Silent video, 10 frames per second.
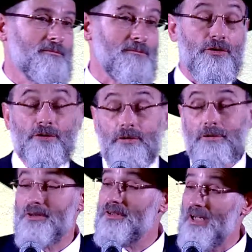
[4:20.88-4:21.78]

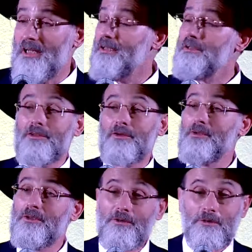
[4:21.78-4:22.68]
Certainly Betzalel could have
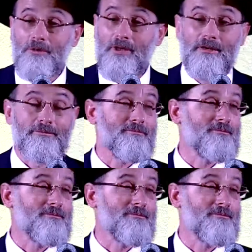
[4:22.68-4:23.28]
been told that.